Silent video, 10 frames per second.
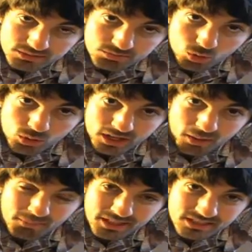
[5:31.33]
them broken
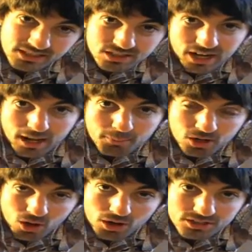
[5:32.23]
up, because that's going to happen a
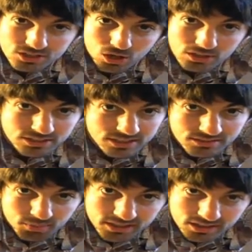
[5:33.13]
lot in songs and it
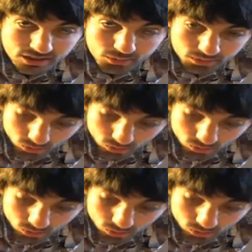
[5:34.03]
makes it a little bit